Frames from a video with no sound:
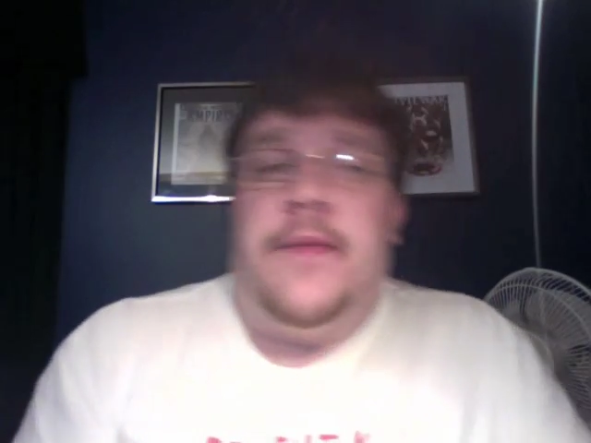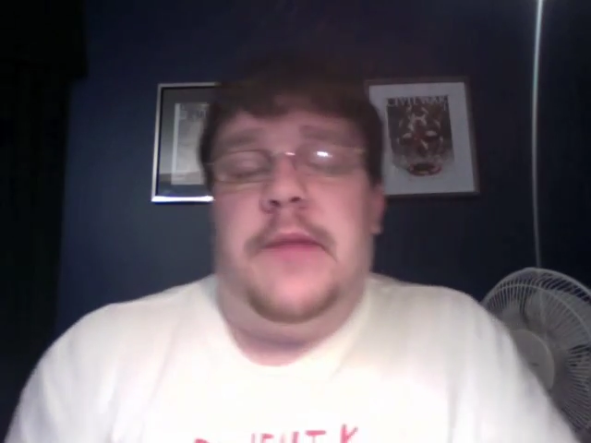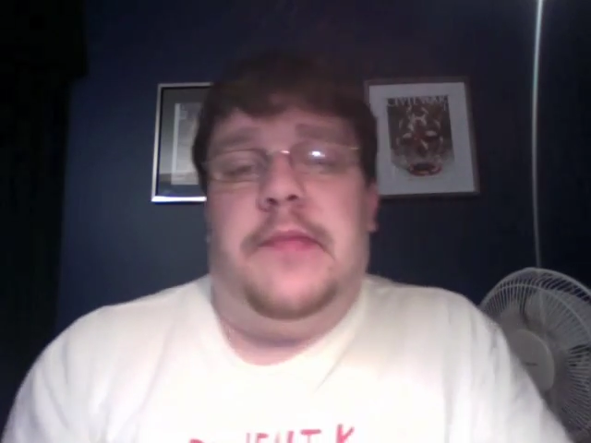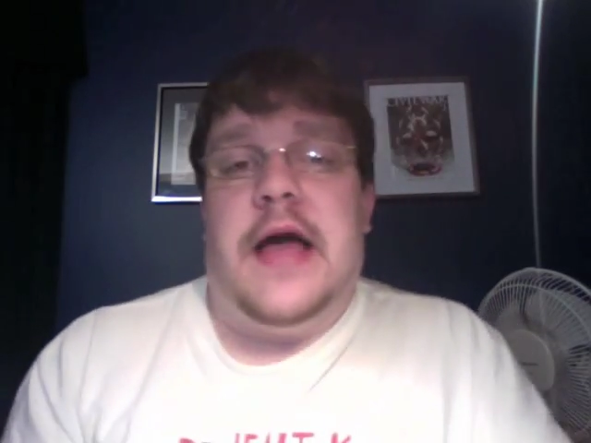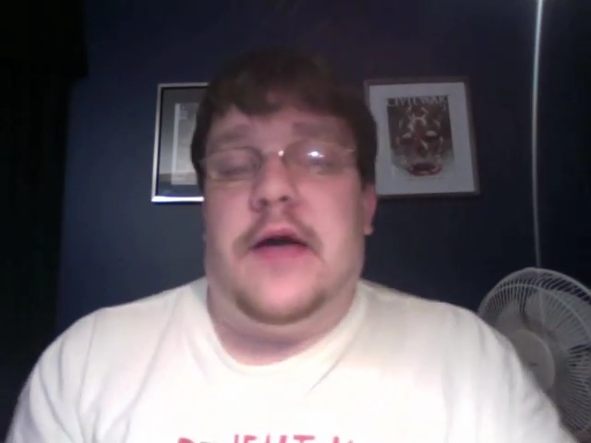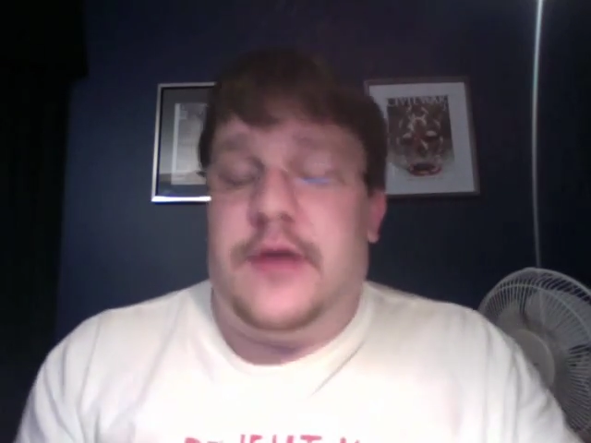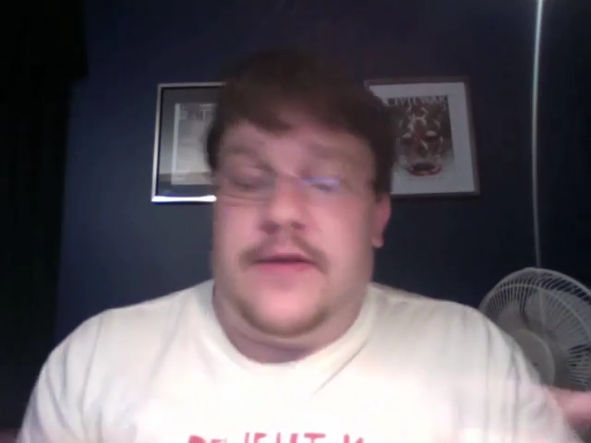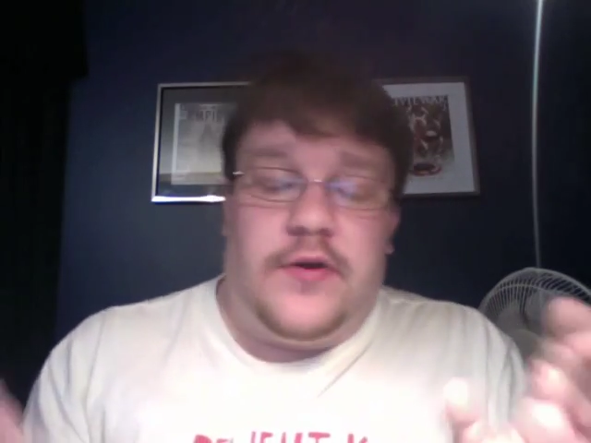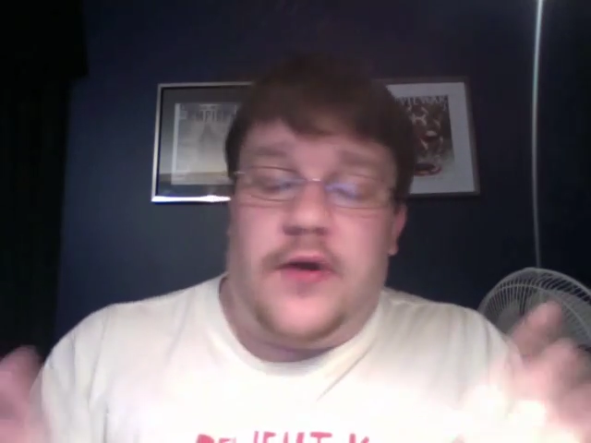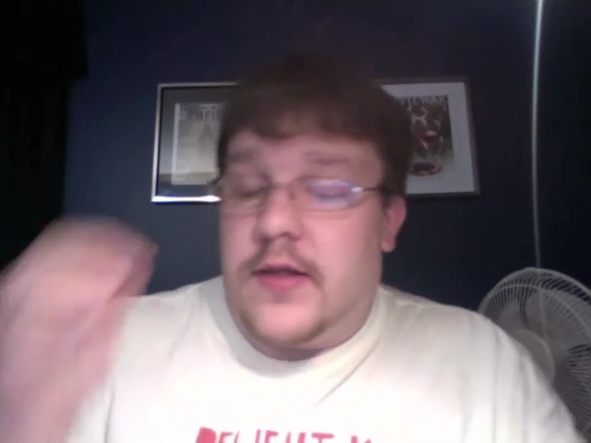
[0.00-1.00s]
man in black,
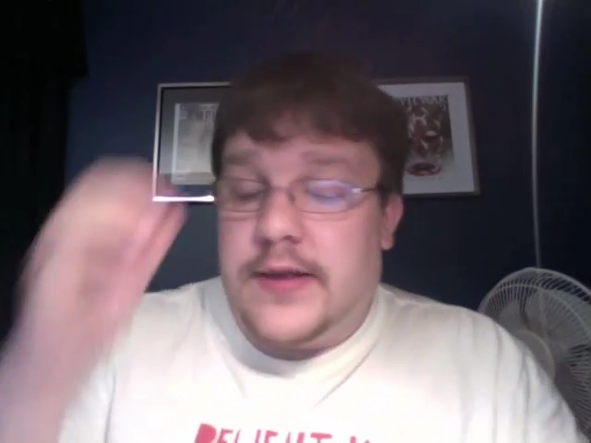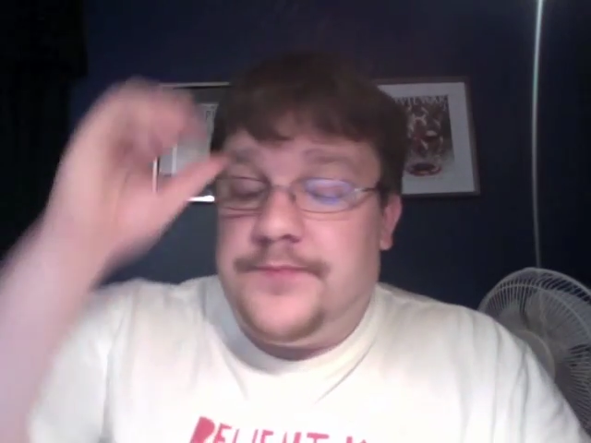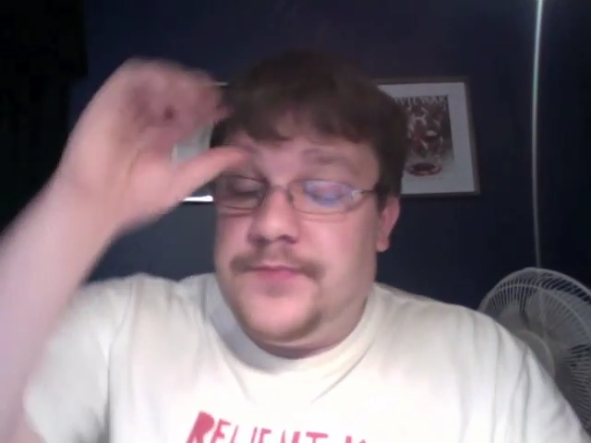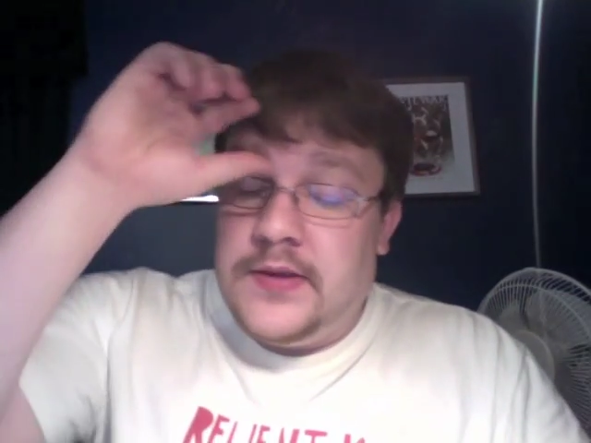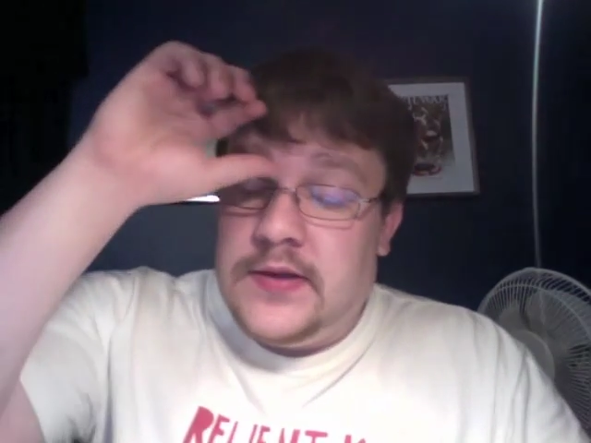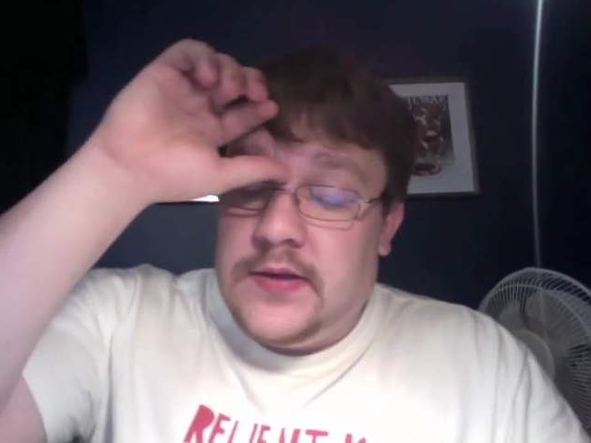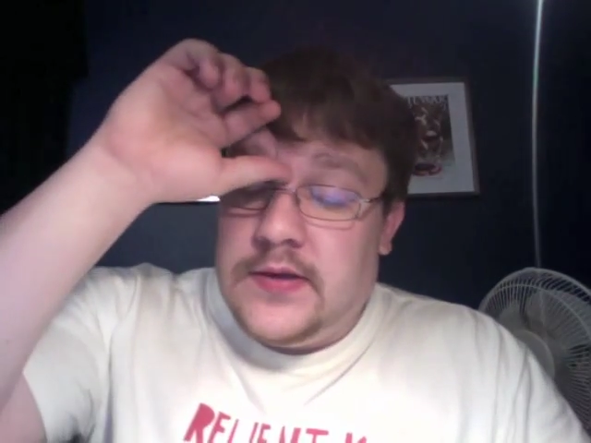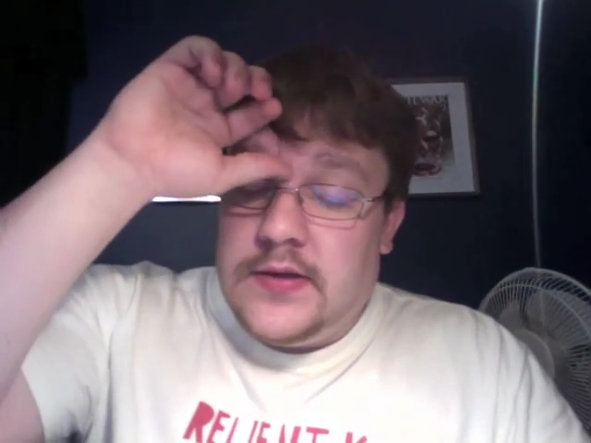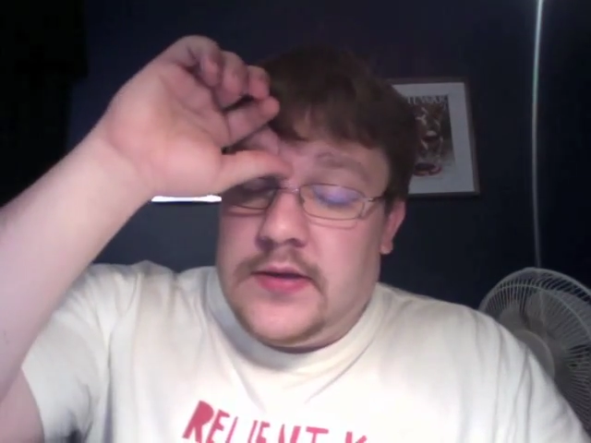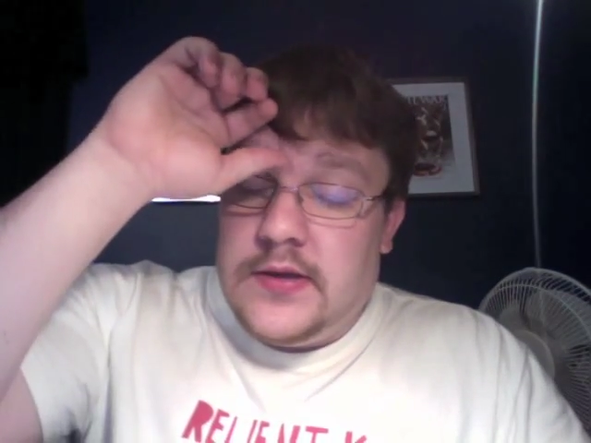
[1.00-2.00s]
whatever you're calling him,
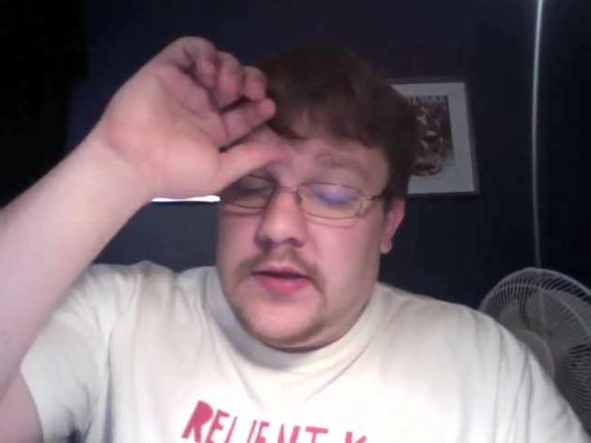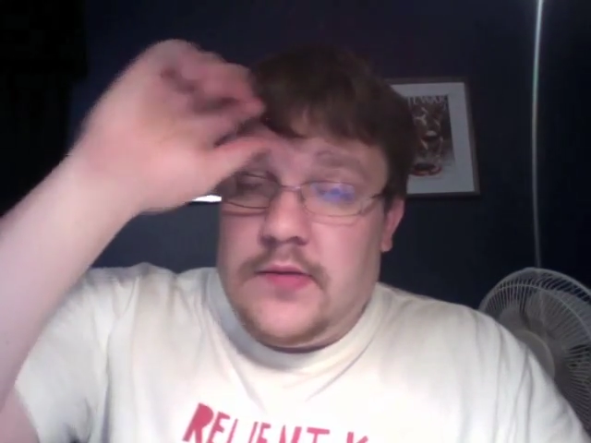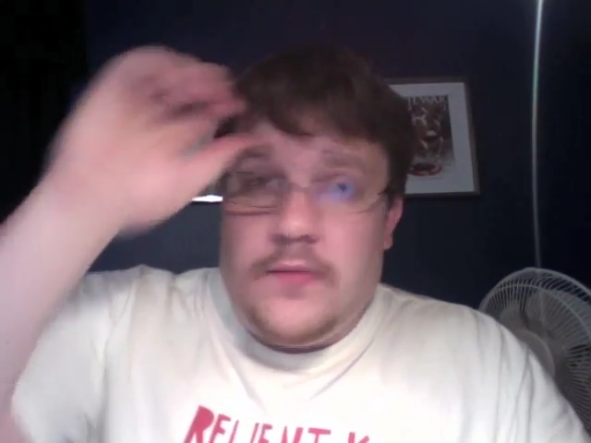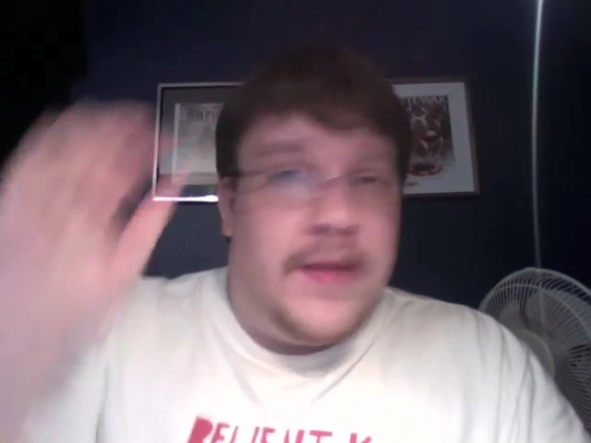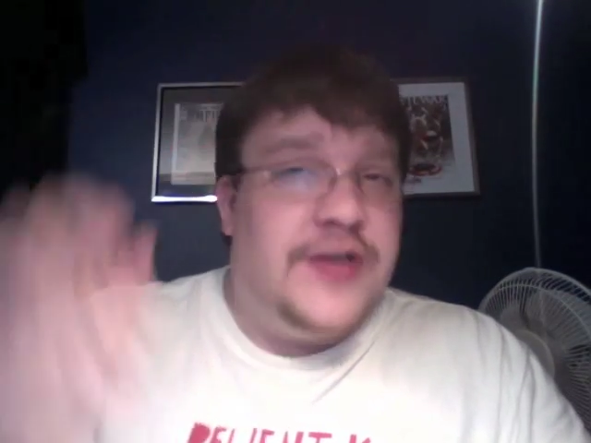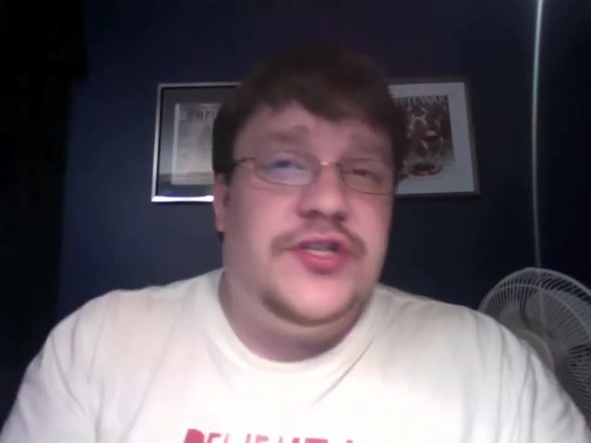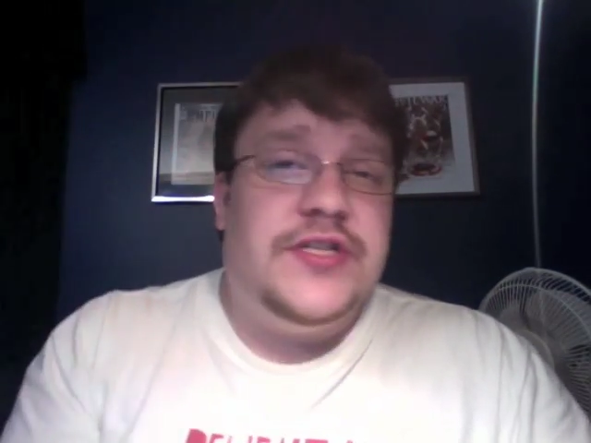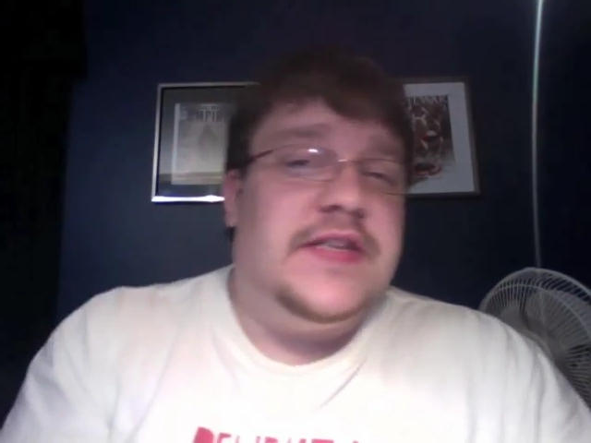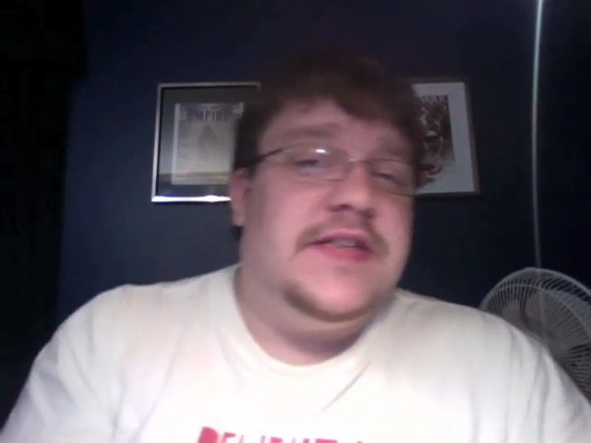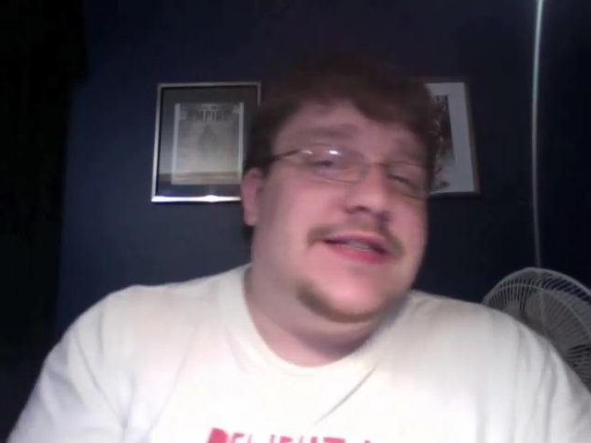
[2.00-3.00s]
mentions
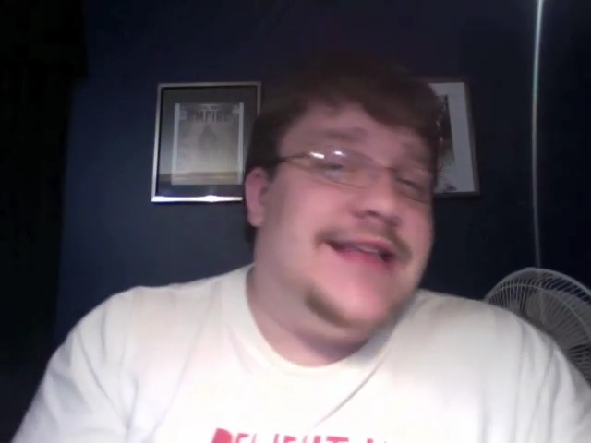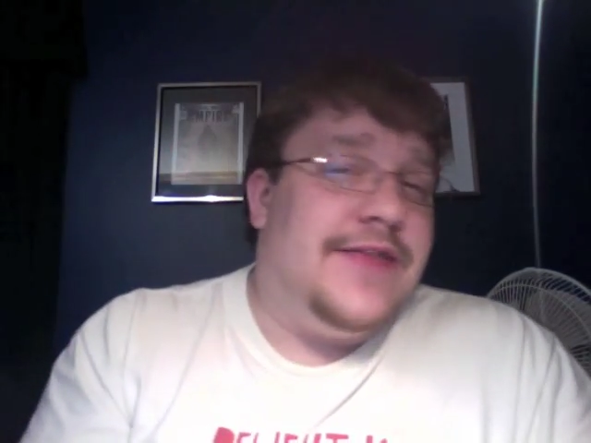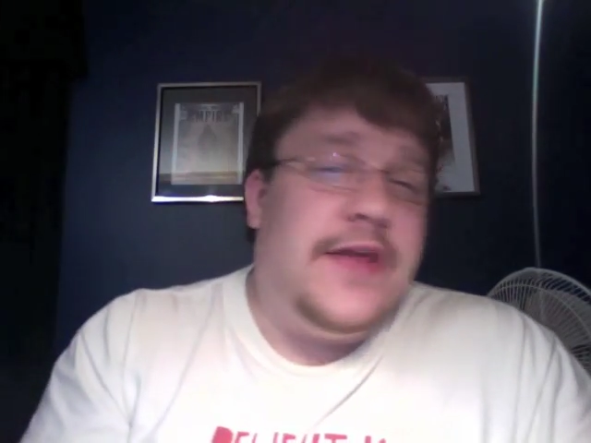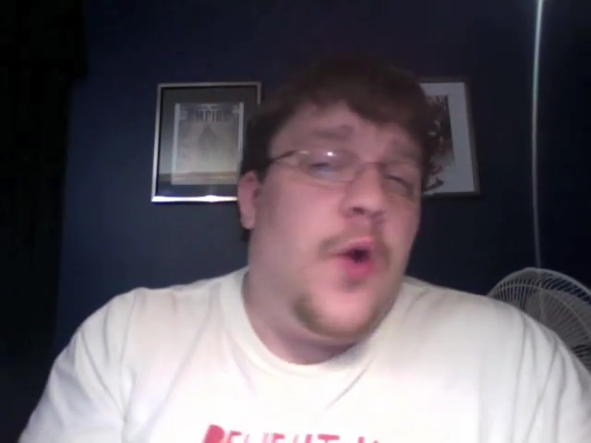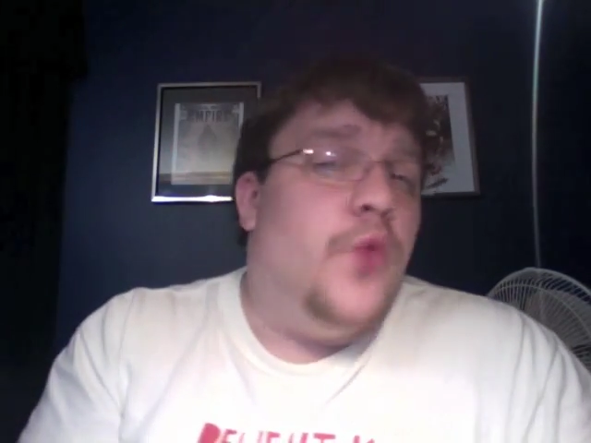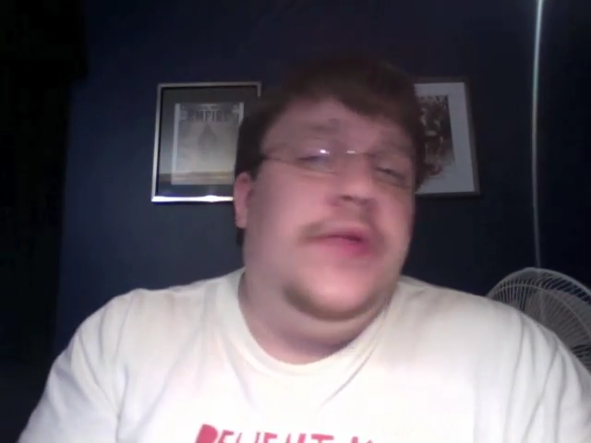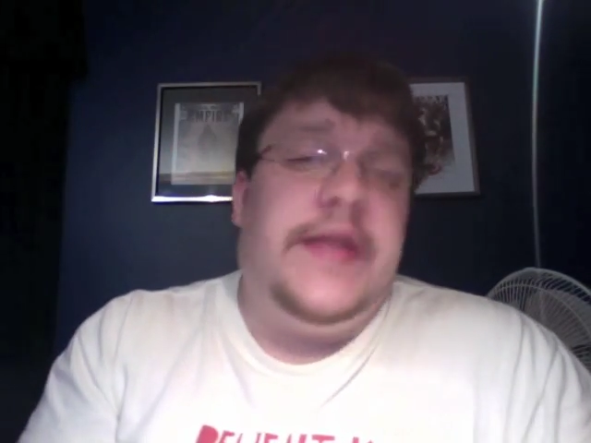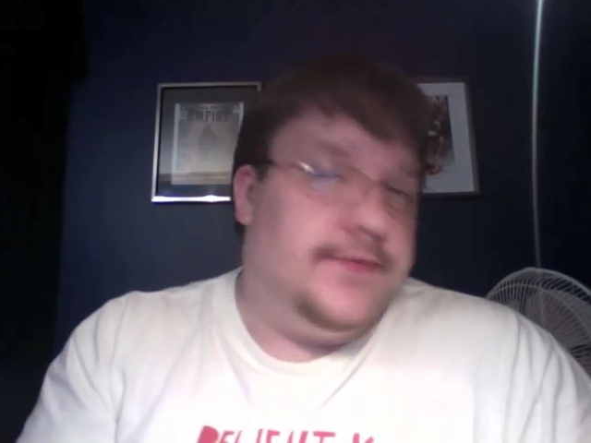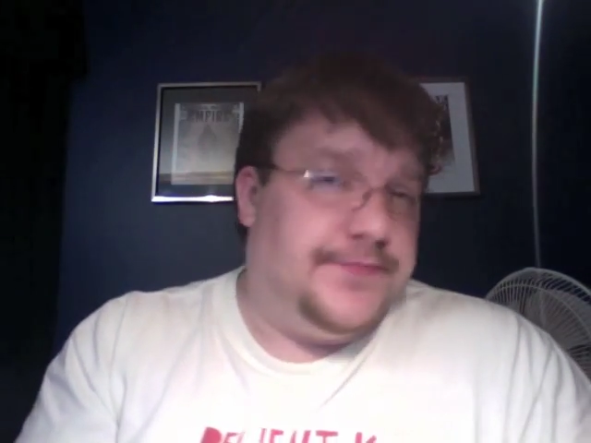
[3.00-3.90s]
that this is not the only